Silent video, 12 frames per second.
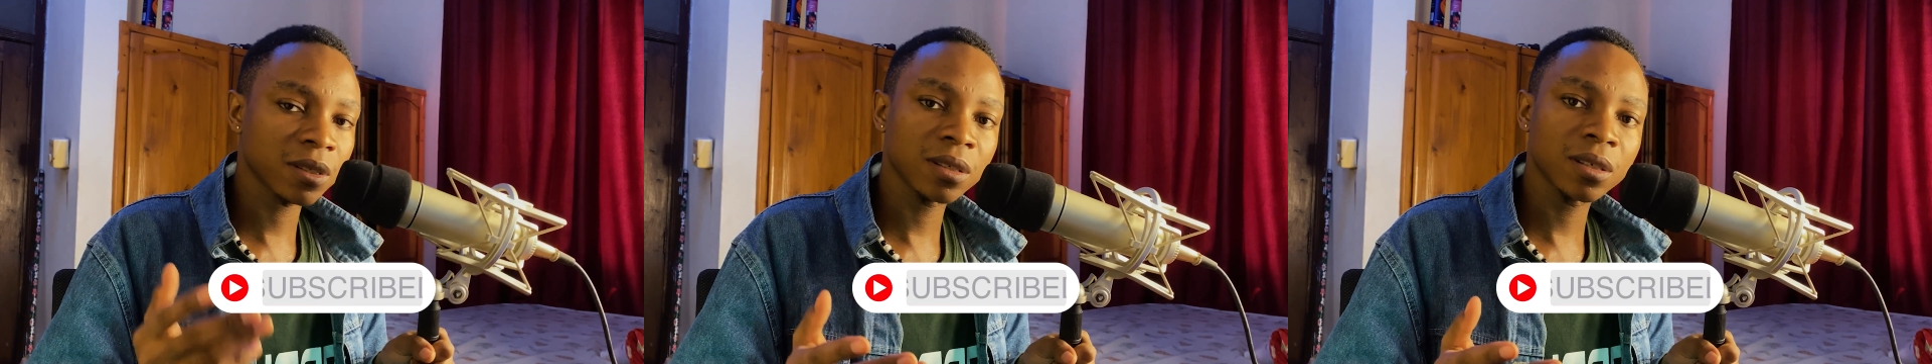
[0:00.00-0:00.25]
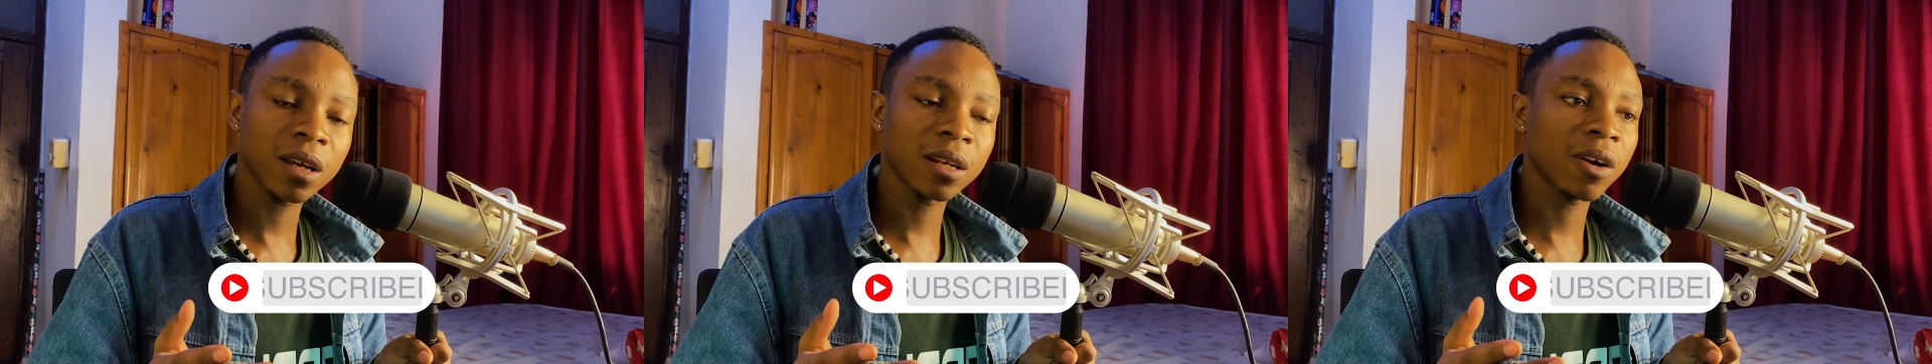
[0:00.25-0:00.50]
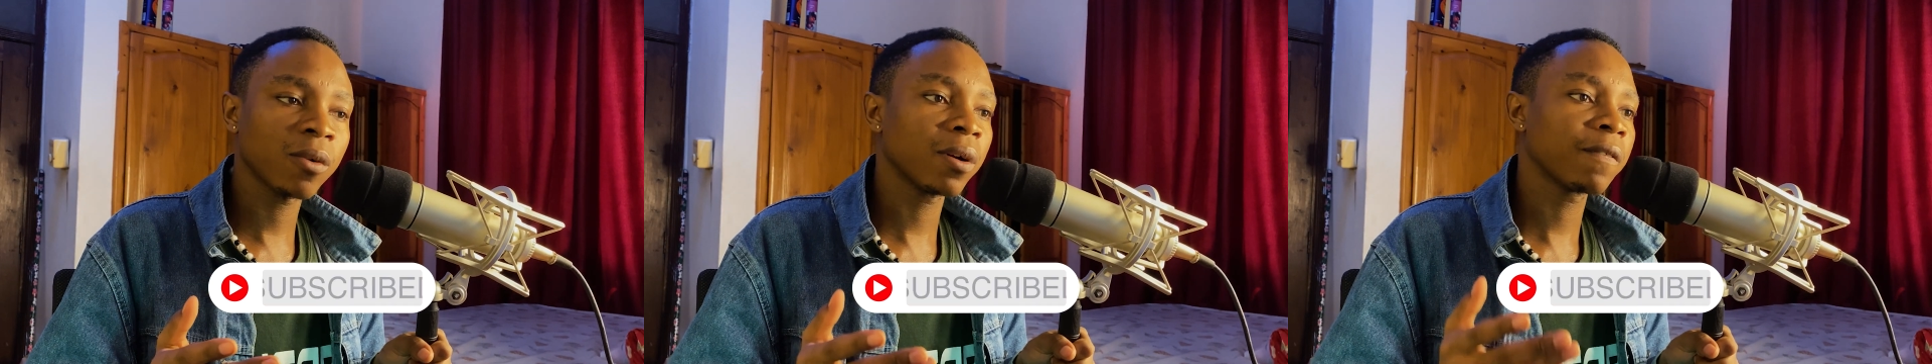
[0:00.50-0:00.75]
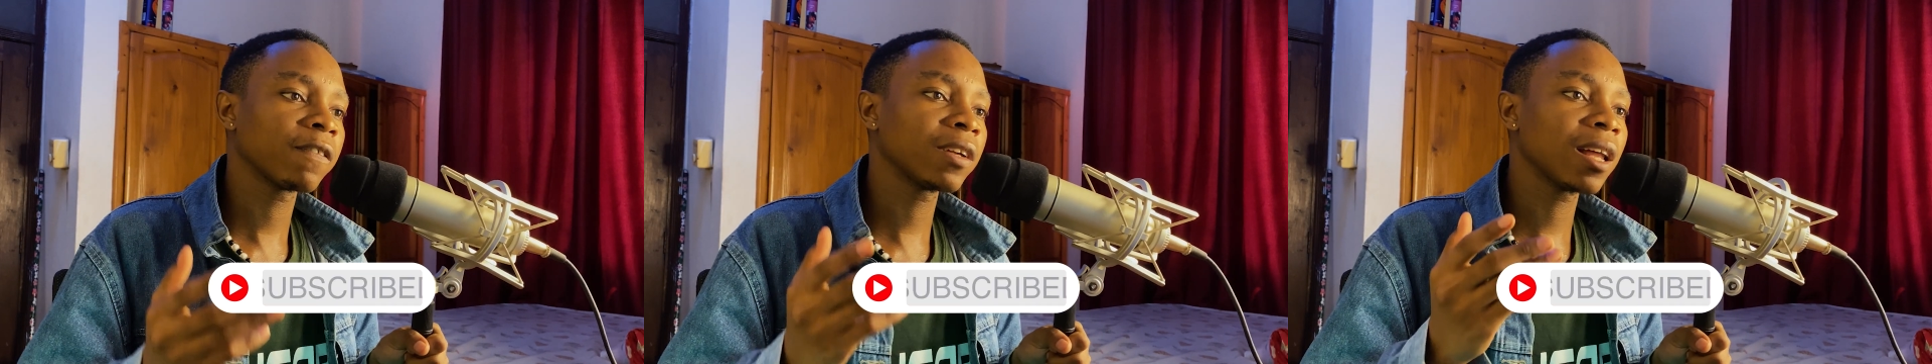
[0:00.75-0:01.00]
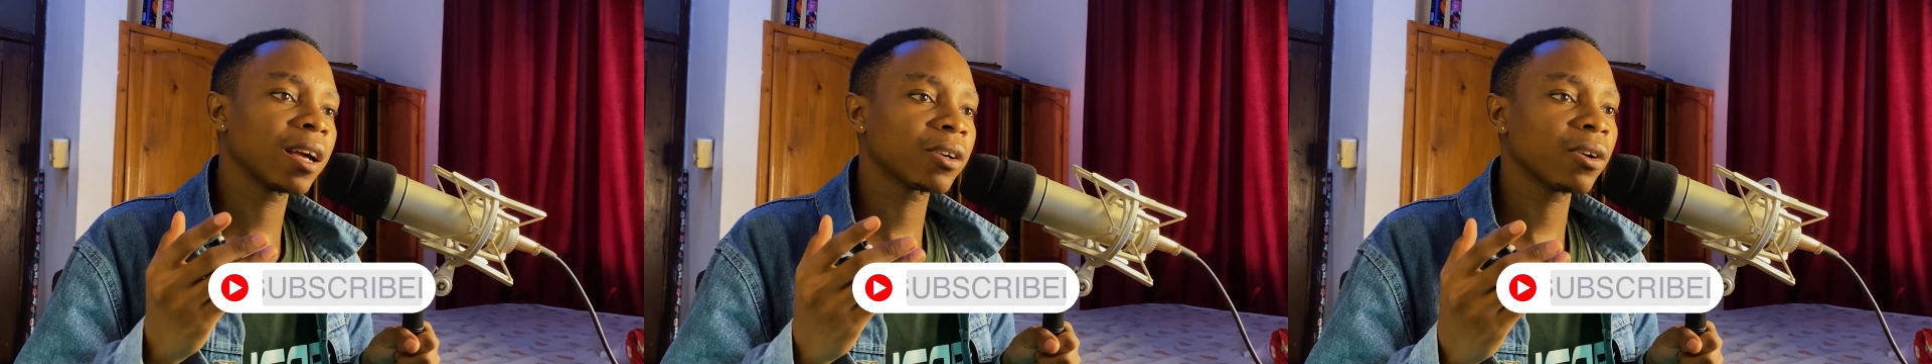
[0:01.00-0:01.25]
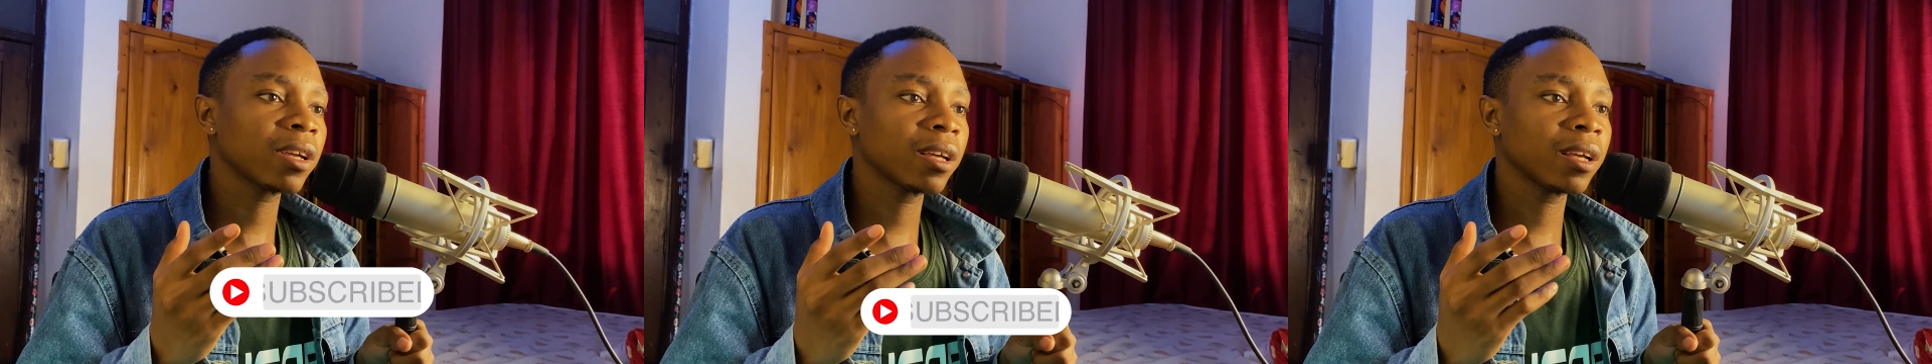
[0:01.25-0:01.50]
thing and i will feel
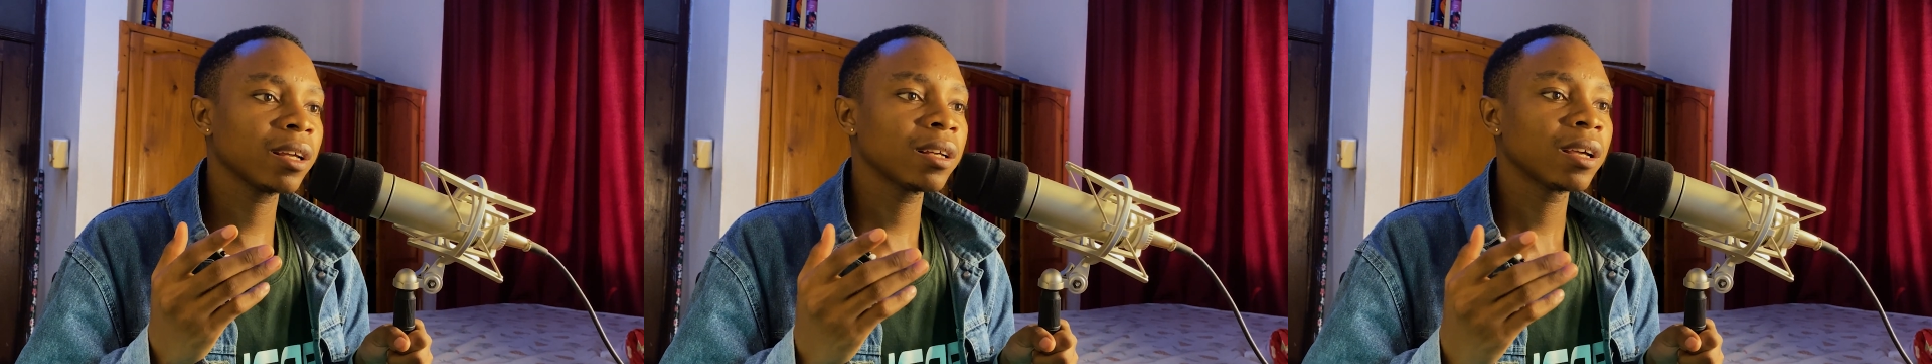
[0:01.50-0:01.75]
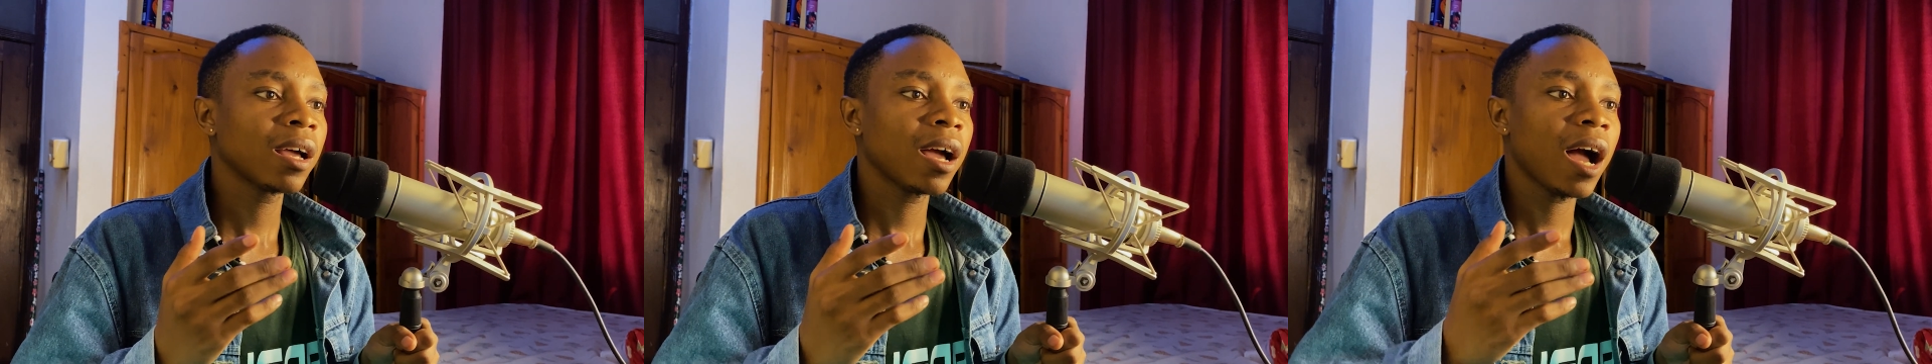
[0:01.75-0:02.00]
like okay